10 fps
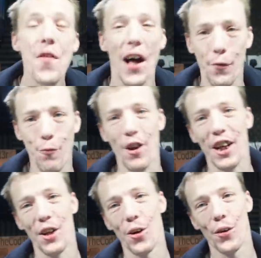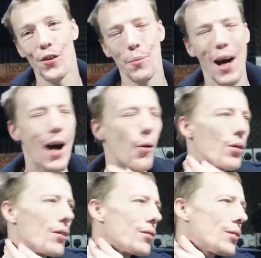That's freaking awesome. Ow,
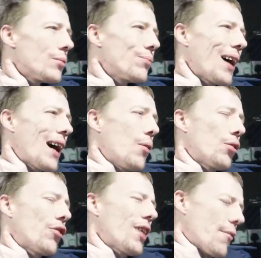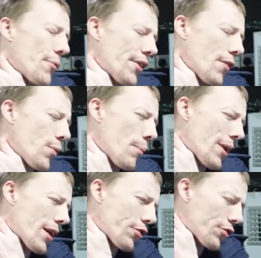ow, I just gave myself
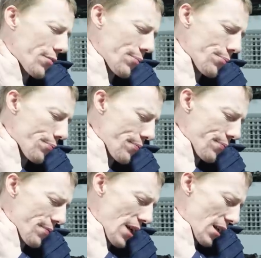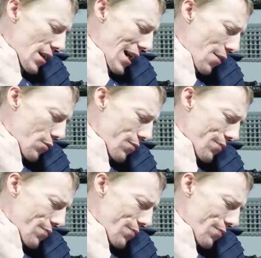whiplash. Ow.